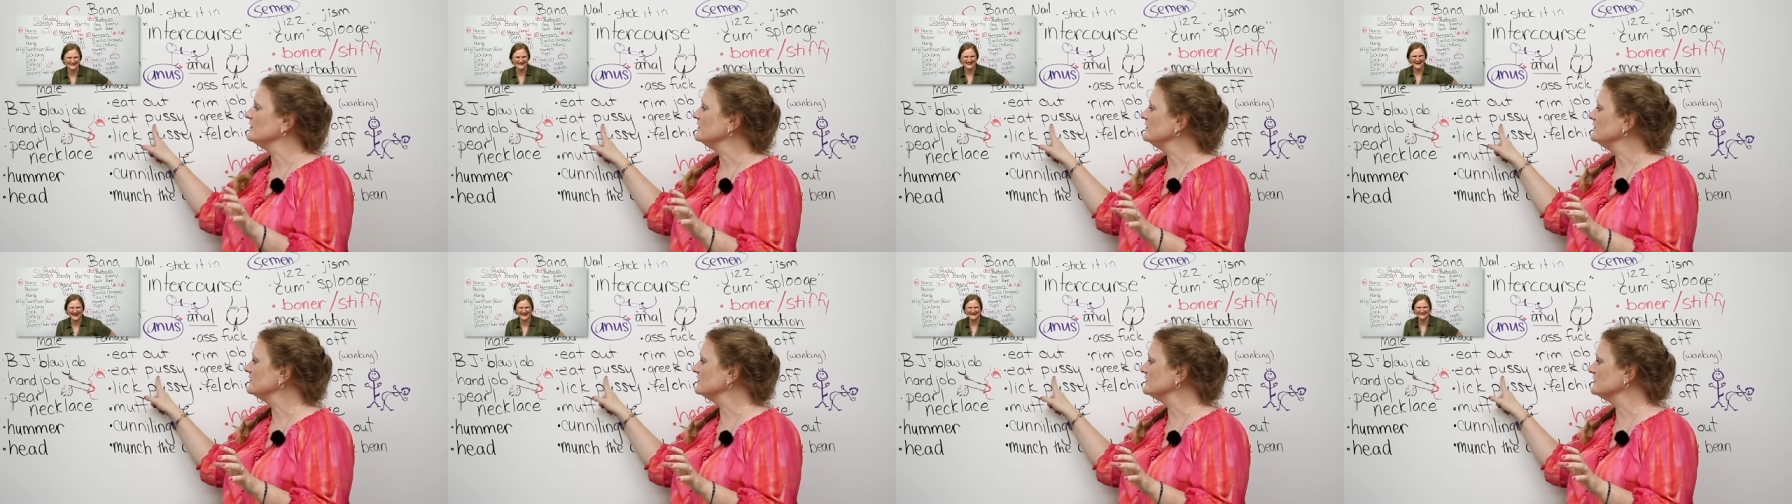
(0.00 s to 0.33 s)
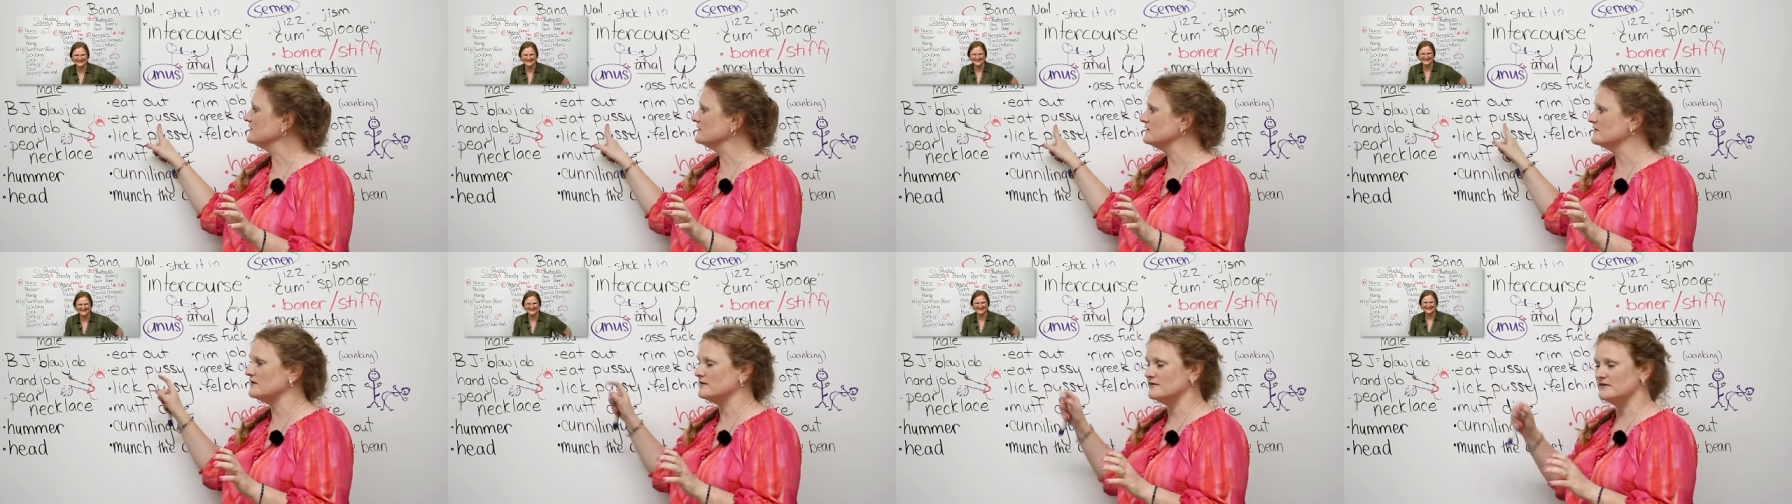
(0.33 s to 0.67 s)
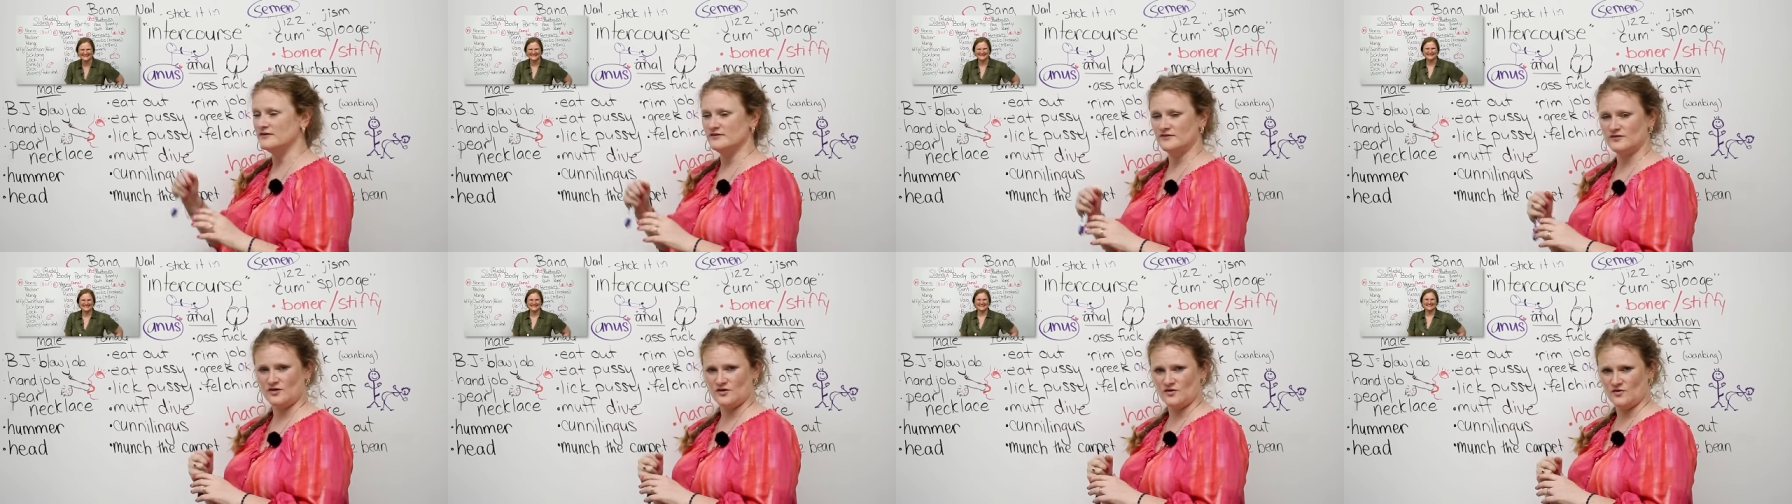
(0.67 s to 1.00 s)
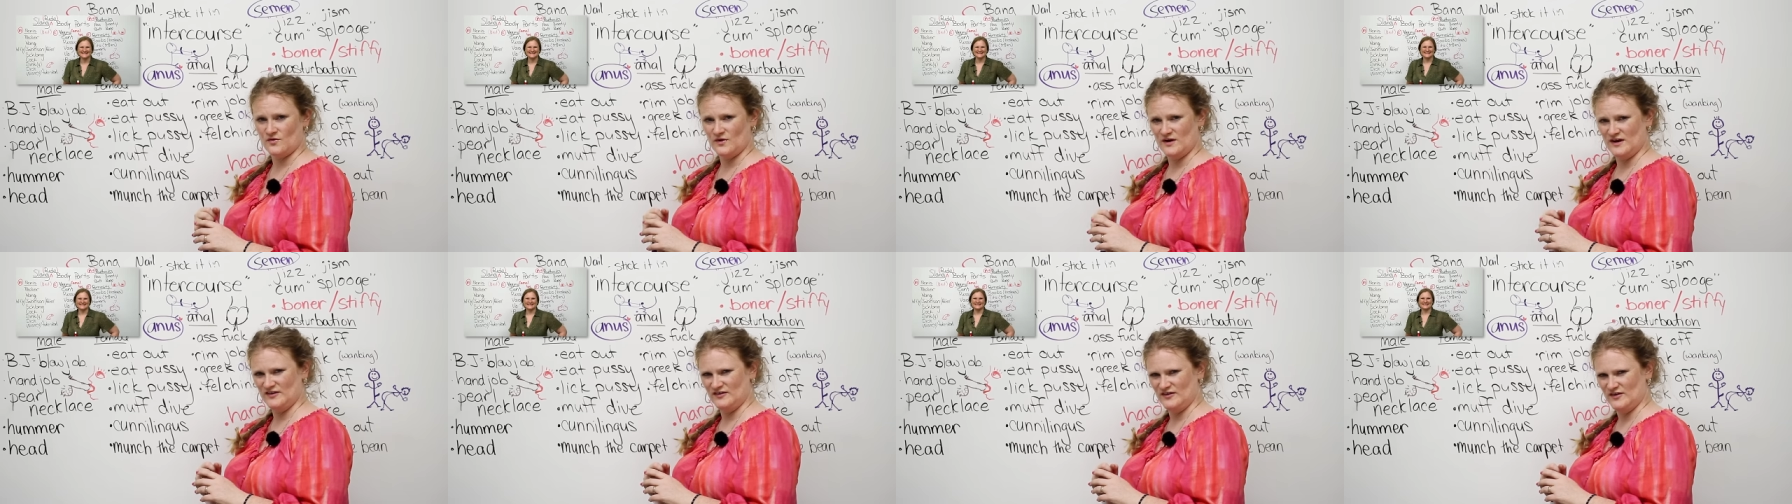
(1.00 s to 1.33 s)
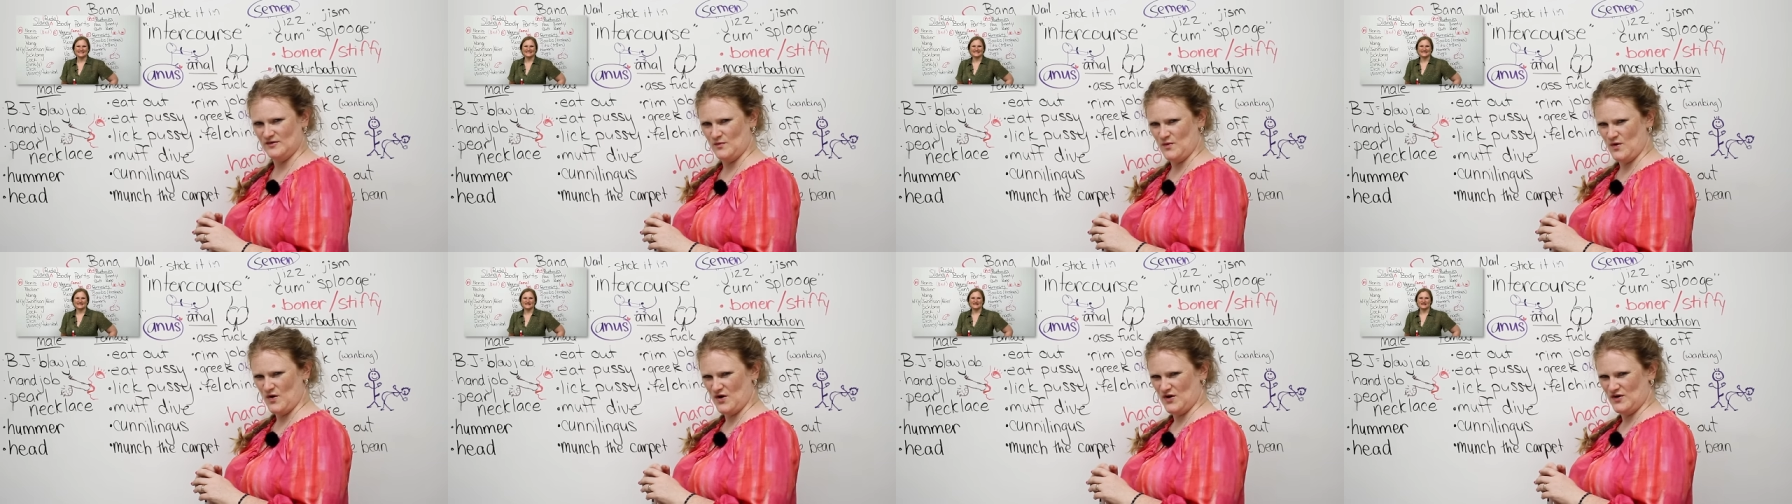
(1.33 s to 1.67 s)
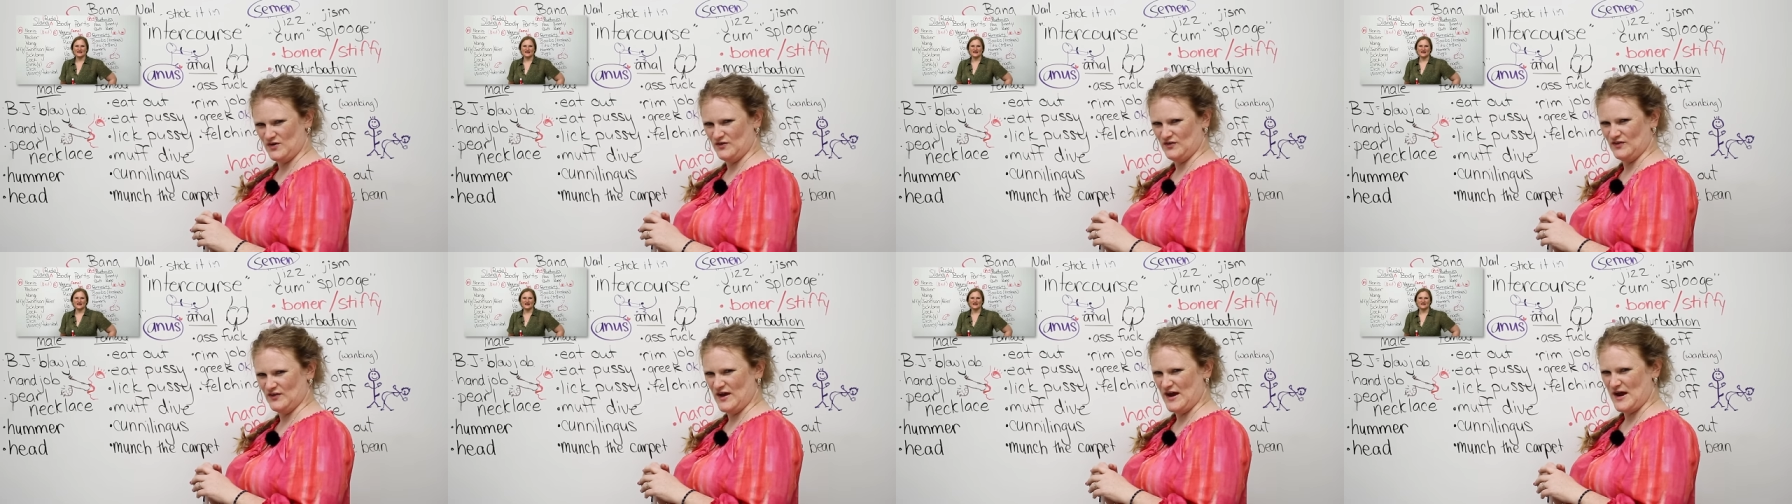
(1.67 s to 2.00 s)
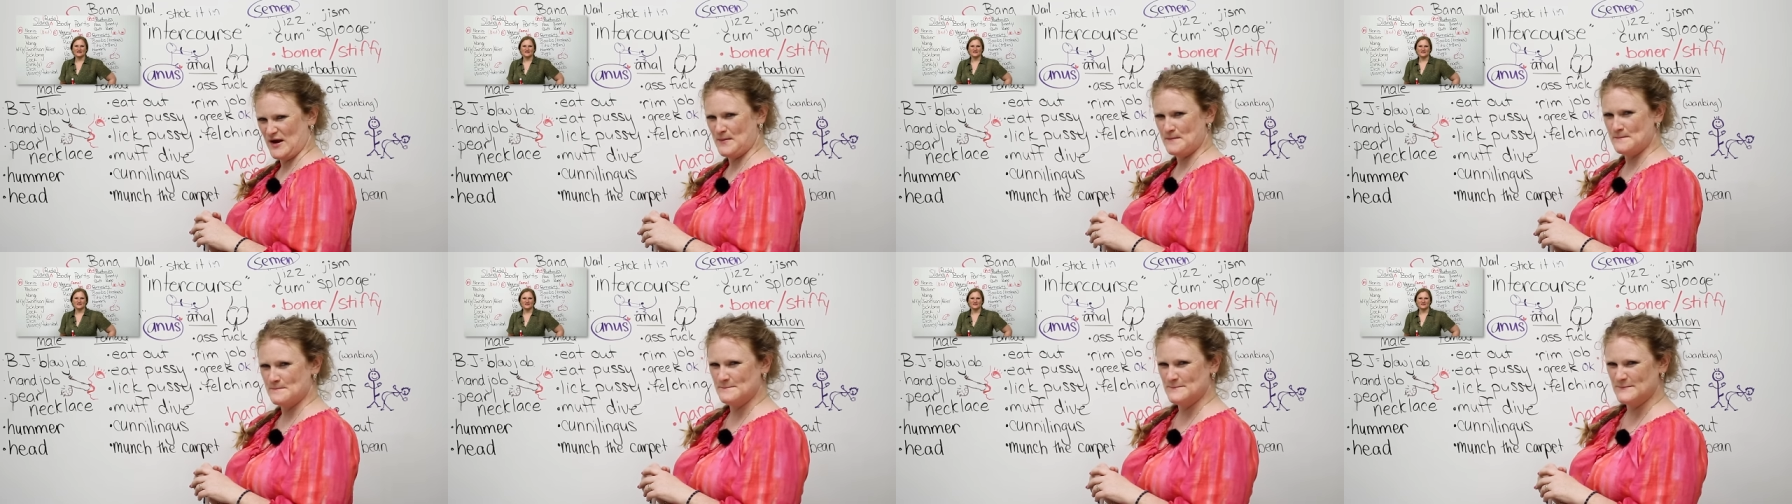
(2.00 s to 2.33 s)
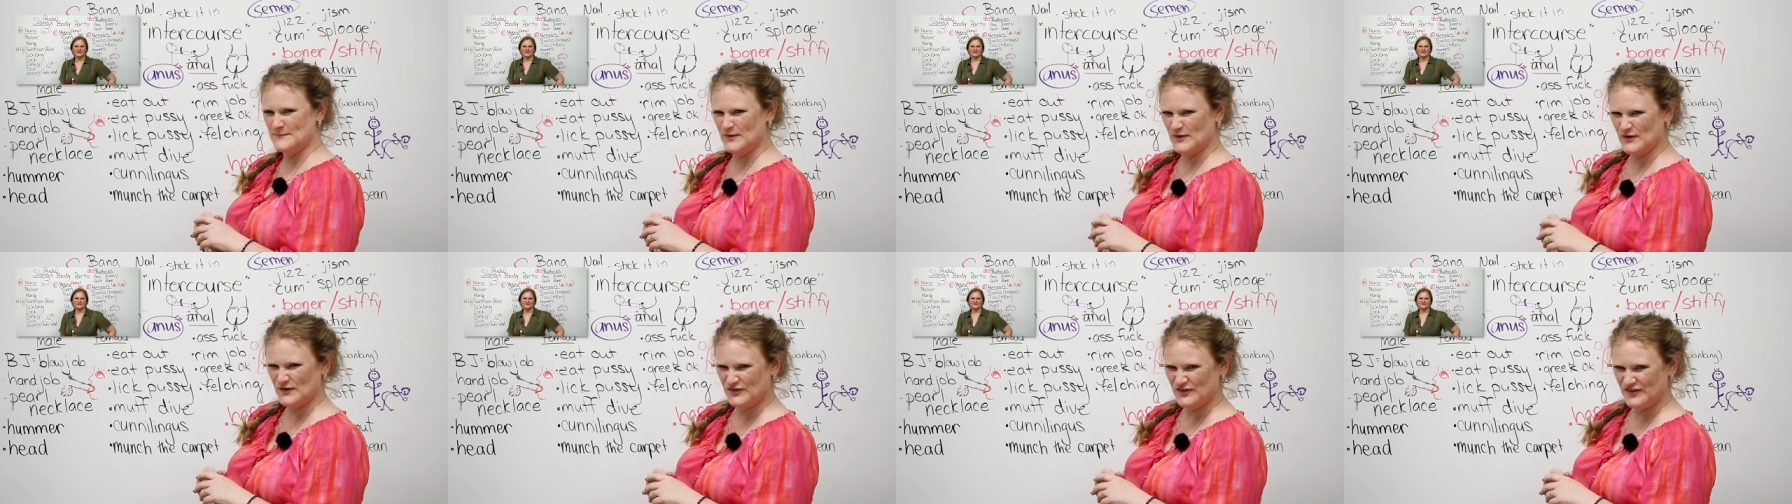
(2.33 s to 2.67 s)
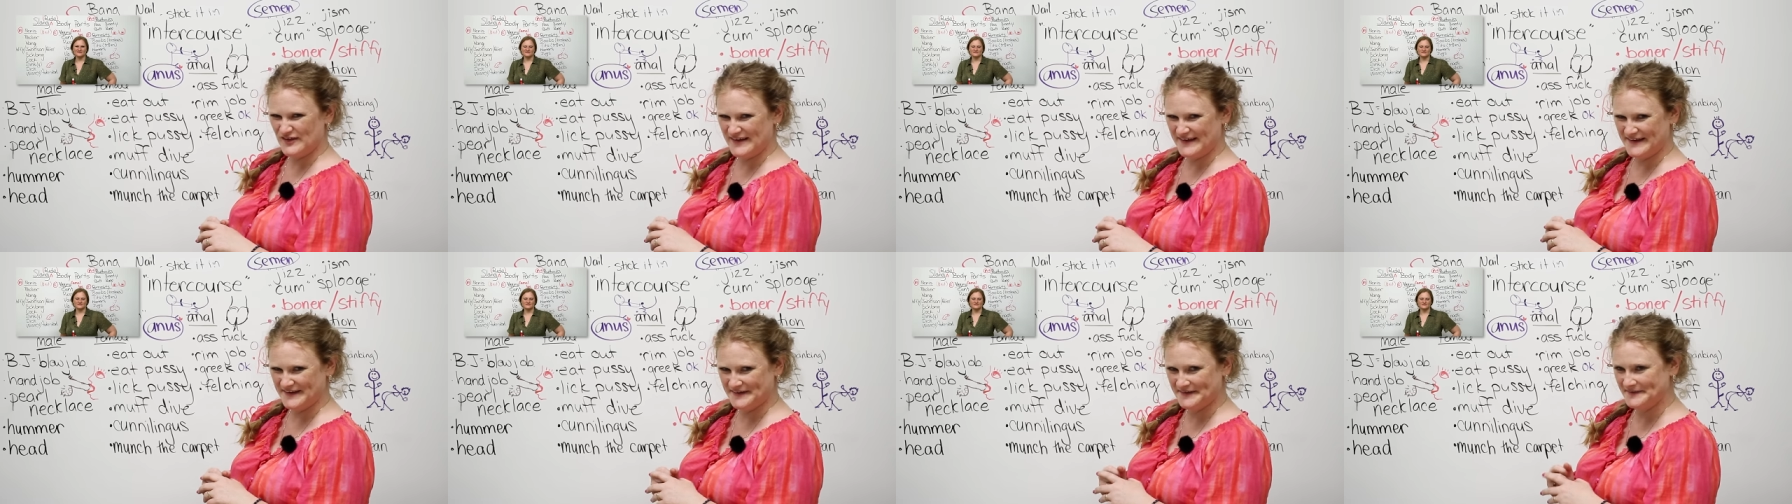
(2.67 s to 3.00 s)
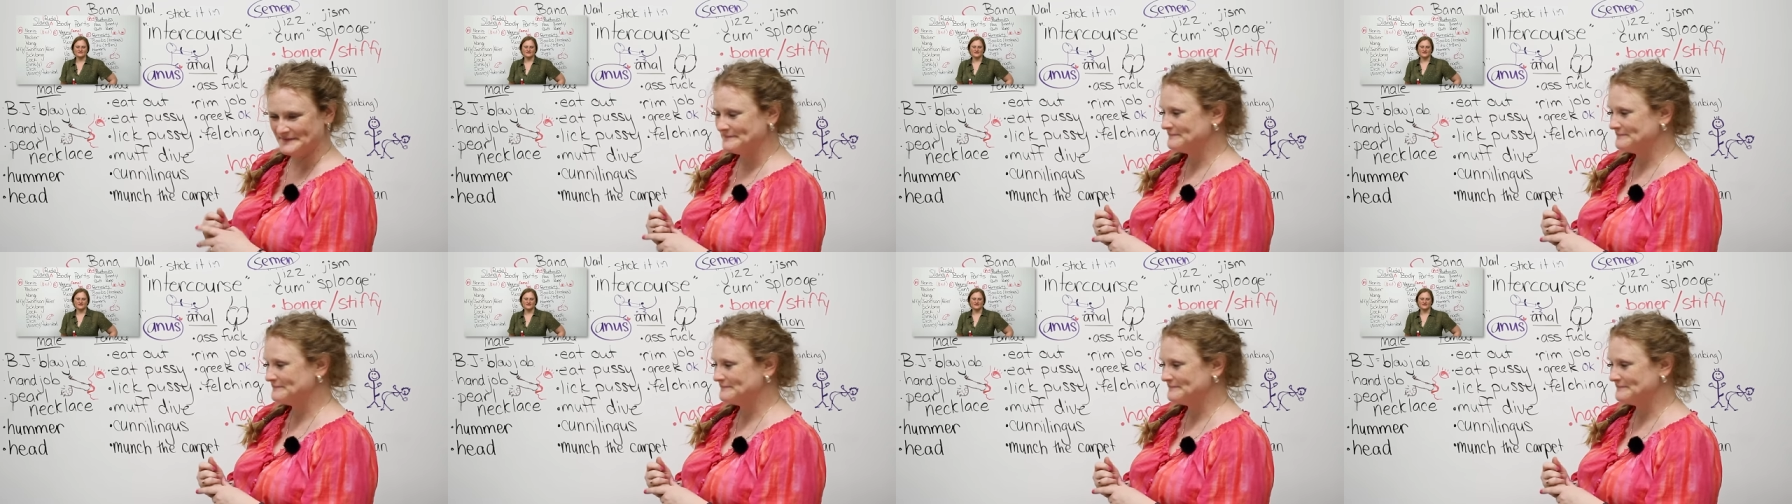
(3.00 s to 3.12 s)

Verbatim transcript: You learn all these crazy words like pussy.